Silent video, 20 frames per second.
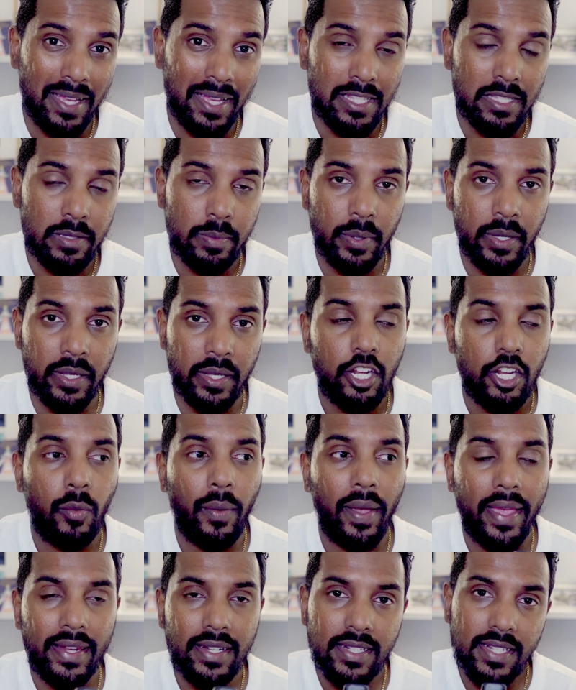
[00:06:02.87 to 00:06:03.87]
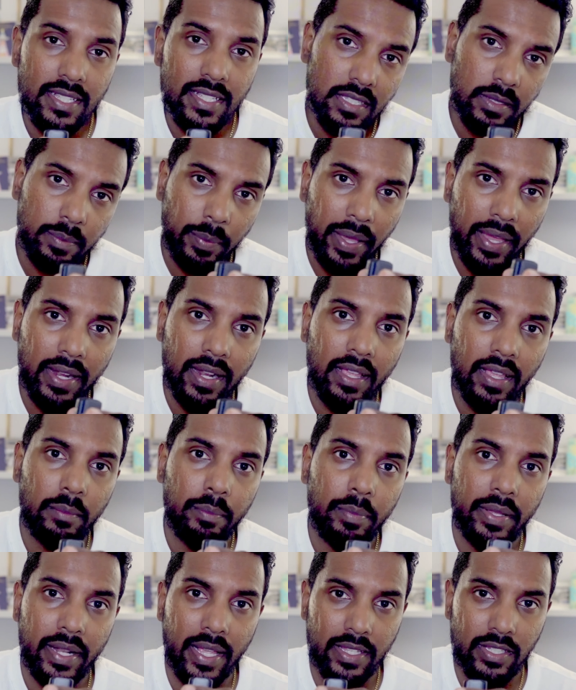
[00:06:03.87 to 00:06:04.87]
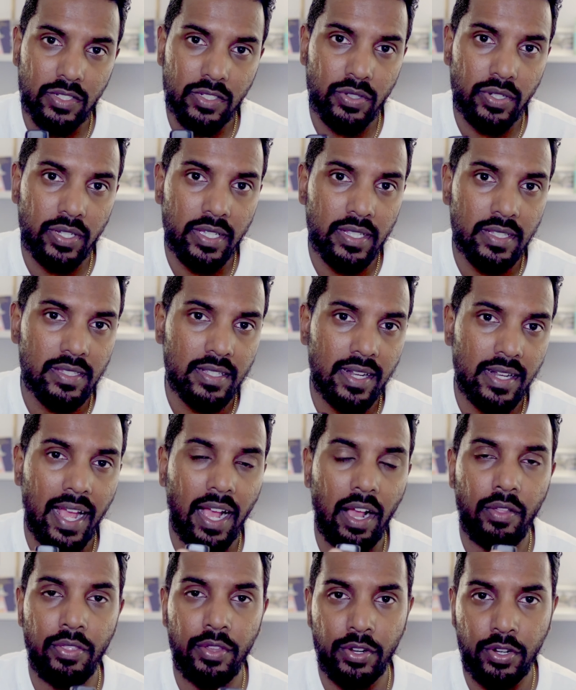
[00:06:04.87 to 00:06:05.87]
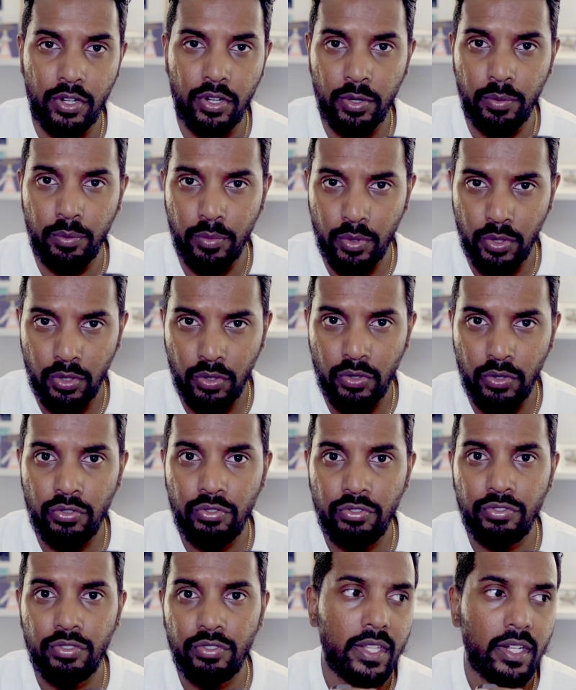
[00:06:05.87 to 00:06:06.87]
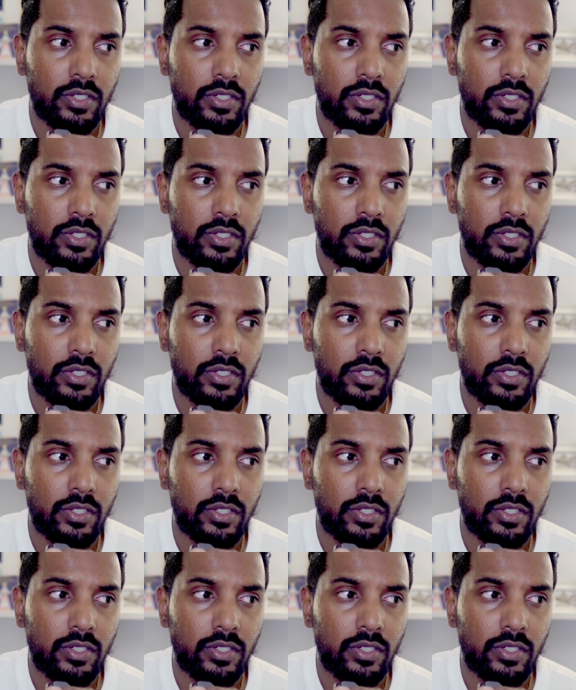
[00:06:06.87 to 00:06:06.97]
signs, anticipating pedestrians and how they're going to move.